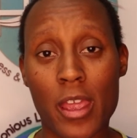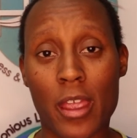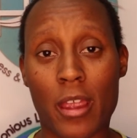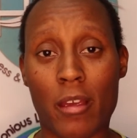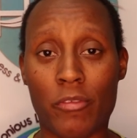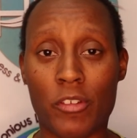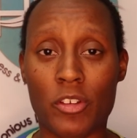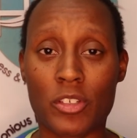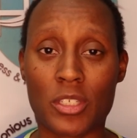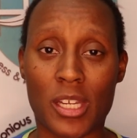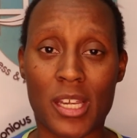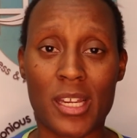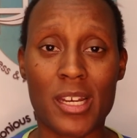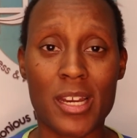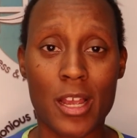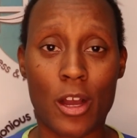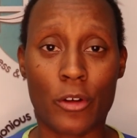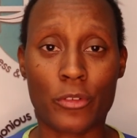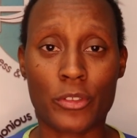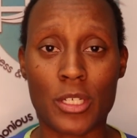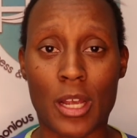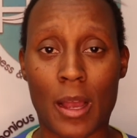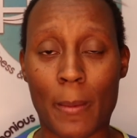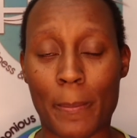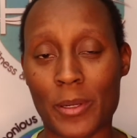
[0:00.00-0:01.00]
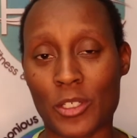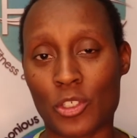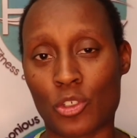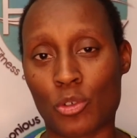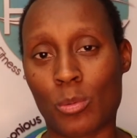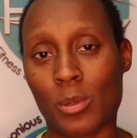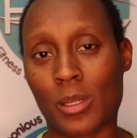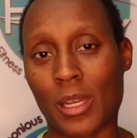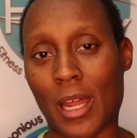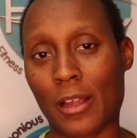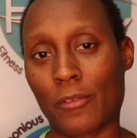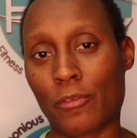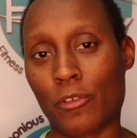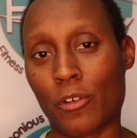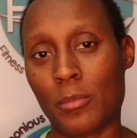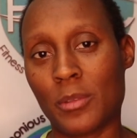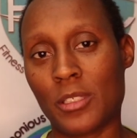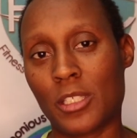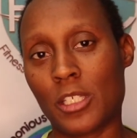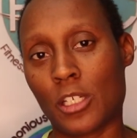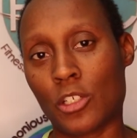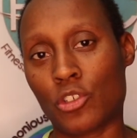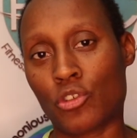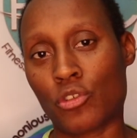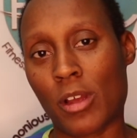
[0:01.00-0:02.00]
If there's any health topics you would like for me
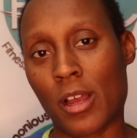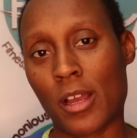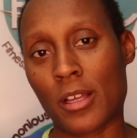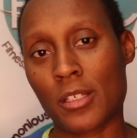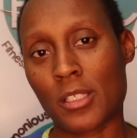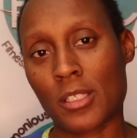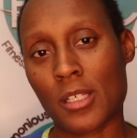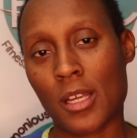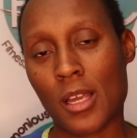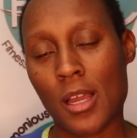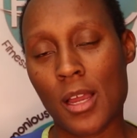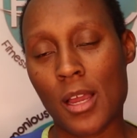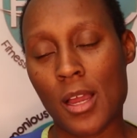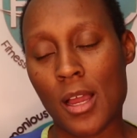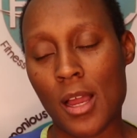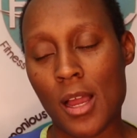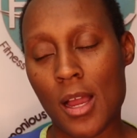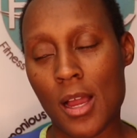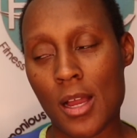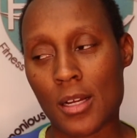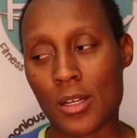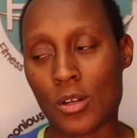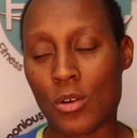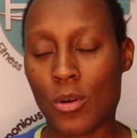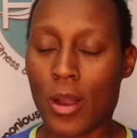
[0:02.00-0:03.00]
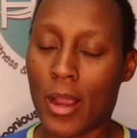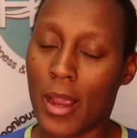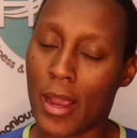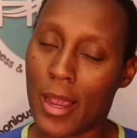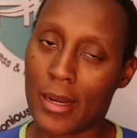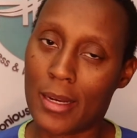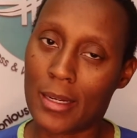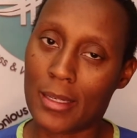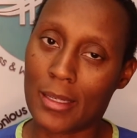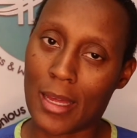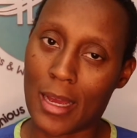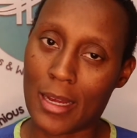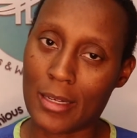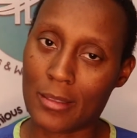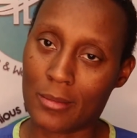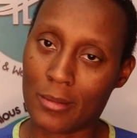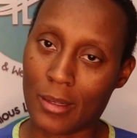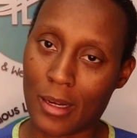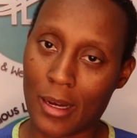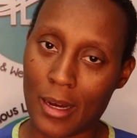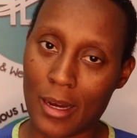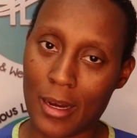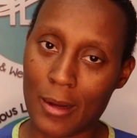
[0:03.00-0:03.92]
to address, go ahead and let